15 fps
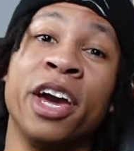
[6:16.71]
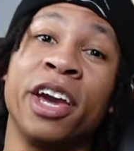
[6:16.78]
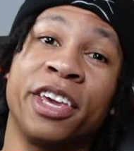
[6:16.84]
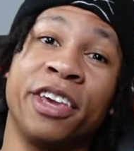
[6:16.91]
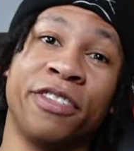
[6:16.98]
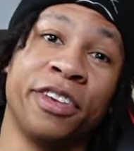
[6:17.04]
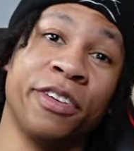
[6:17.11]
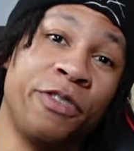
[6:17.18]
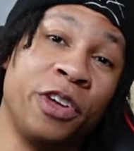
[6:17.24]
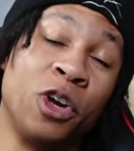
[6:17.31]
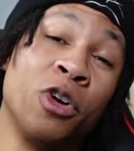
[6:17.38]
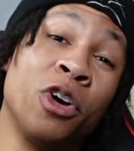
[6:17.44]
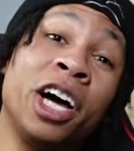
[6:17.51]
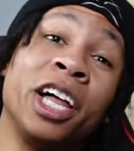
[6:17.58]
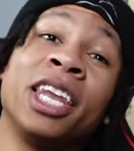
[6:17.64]
Give this
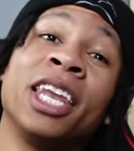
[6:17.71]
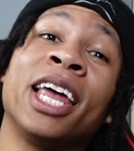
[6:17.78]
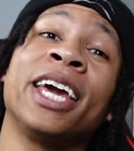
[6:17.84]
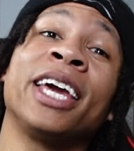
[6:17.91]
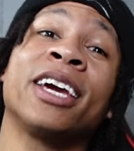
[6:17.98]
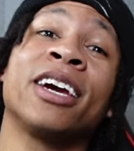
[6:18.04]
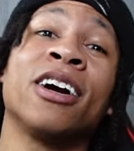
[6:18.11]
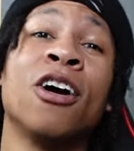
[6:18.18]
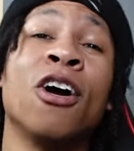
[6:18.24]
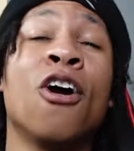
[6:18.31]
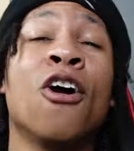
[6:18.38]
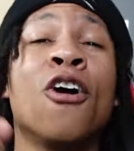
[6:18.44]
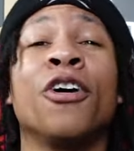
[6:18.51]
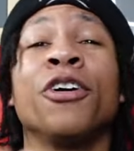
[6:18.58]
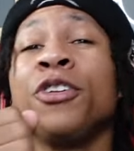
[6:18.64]
video a like
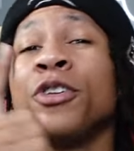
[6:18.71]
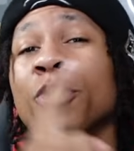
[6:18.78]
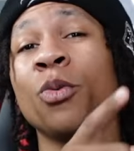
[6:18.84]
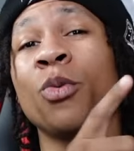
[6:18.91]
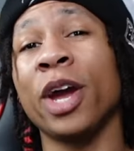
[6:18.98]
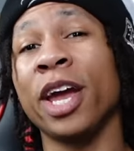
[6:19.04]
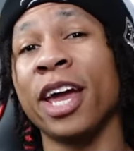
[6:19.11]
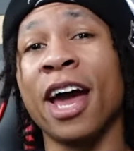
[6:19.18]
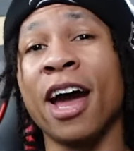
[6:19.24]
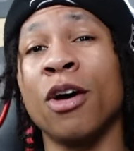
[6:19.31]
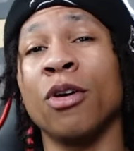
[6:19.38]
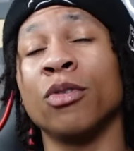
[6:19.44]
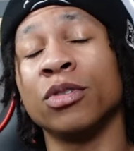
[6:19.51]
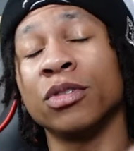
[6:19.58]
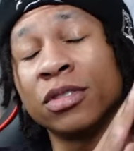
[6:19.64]
on your way
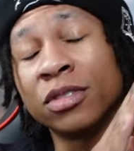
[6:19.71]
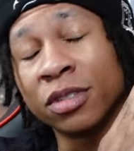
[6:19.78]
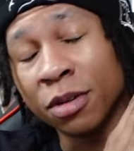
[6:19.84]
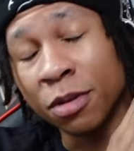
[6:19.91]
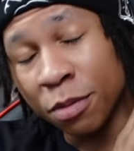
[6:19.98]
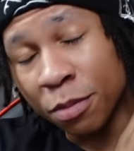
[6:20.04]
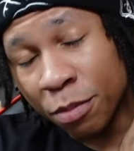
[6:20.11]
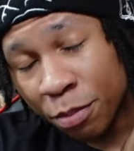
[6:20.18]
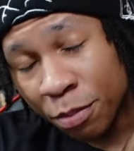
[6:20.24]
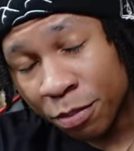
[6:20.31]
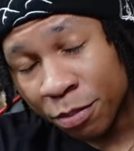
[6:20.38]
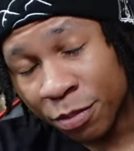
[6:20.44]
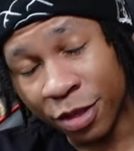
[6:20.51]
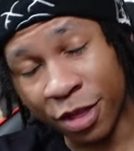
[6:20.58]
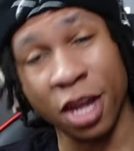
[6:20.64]
out.
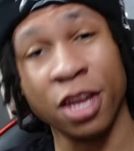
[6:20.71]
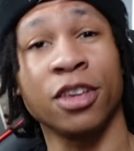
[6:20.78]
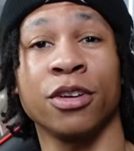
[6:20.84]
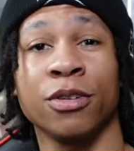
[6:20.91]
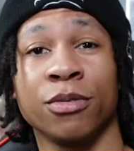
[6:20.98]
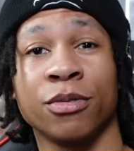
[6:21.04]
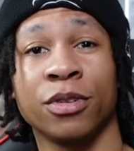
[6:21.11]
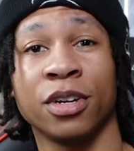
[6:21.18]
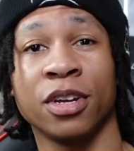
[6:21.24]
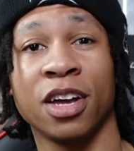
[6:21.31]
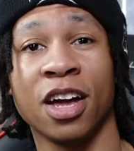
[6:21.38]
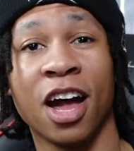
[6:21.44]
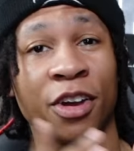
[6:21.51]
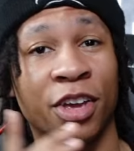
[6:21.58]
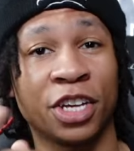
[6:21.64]
Thank you.
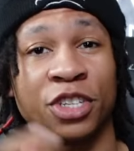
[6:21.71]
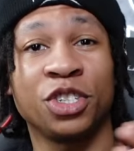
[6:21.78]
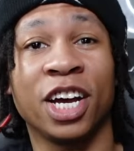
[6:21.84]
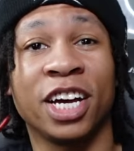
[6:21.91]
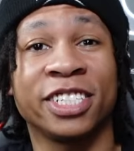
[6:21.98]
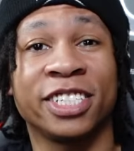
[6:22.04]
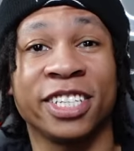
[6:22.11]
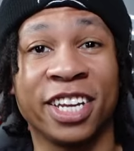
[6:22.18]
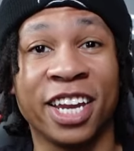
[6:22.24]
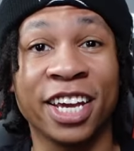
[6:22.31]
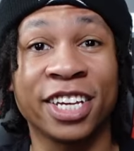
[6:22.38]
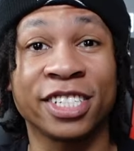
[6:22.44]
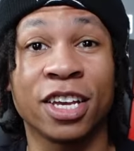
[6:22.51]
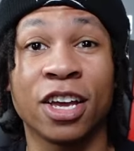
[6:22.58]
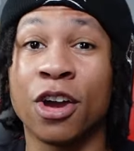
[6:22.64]
I'll catch you guys in the
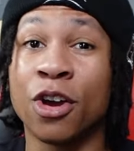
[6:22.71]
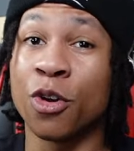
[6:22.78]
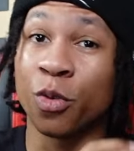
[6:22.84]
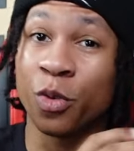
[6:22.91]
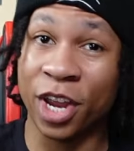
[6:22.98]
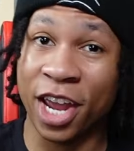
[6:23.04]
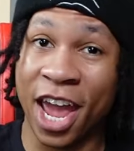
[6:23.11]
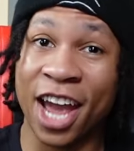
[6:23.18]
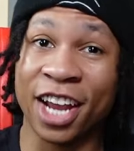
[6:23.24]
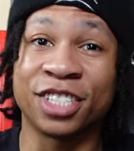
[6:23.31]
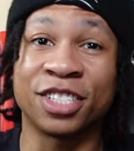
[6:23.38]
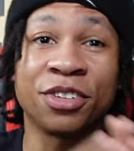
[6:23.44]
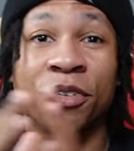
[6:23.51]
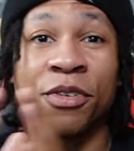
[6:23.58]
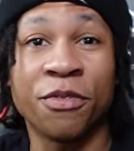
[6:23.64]
next
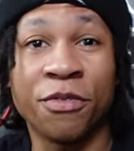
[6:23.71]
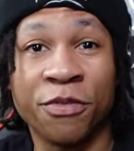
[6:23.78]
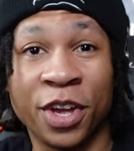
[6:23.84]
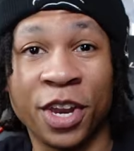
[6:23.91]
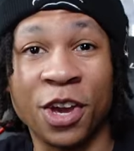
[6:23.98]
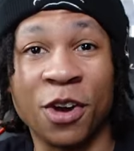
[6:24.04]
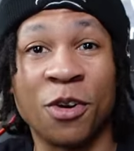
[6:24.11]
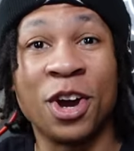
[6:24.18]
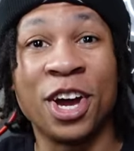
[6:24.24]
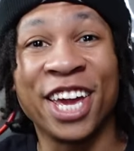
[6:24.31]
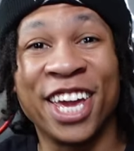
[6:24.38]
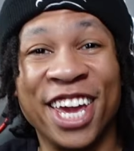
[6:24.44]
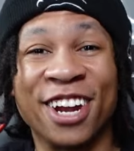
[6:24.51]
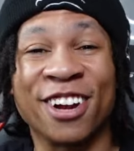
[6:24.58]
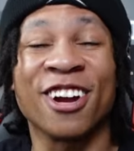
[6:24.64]
reaction video
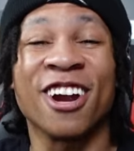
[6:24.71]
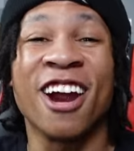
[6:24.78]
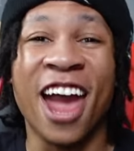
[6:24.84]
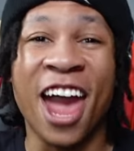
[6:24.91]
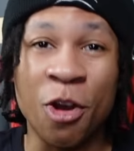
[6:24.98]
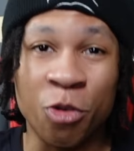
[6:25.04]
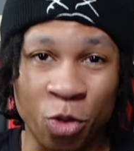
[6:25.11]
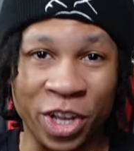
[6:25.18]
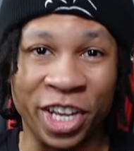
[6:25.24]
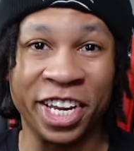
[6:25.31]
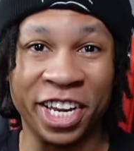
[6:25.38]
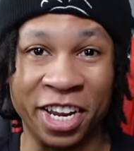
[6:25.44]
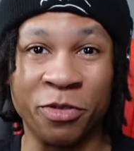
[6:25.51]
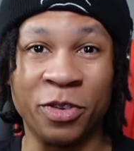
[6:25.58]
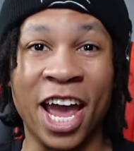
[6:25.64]
here at Reel It
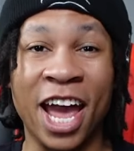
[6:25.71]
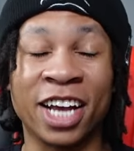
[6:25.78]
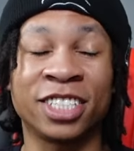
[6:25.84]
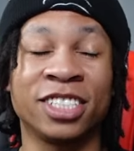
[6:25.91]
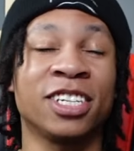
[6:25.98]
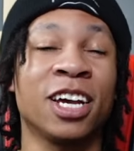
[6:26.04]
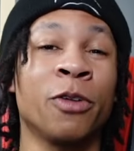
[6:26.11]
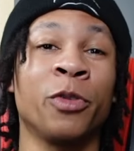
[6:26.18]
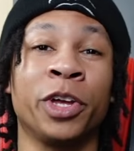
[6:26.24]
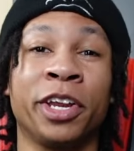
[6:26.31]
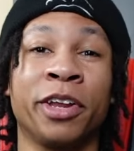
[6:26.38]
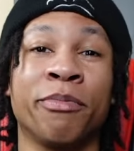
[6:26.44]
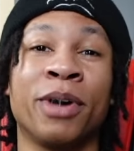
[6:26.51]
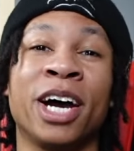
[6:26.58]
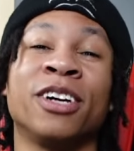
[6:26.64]
In Reactions. I'm Reel It
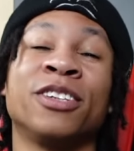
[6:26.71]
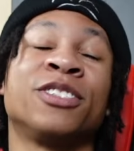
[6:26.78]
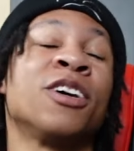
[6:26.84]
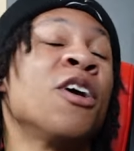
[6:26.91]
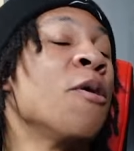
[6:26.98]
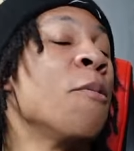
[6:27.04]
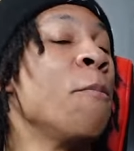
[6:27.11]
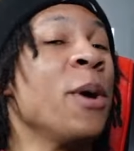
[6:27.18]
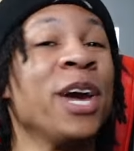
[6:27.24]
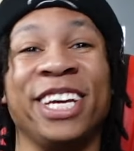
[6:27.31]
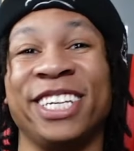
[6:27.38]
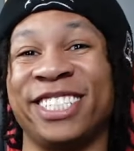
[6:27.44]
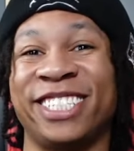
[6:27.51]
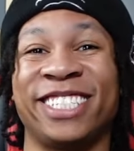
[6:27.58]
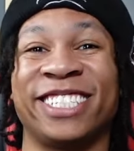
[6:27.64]
In Miles.
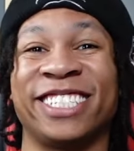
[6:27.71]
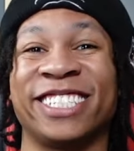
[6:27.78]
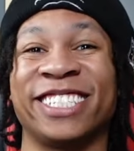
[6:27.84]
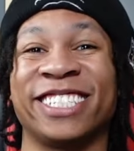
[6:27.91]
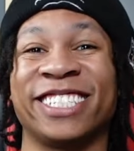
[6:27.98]
Peace.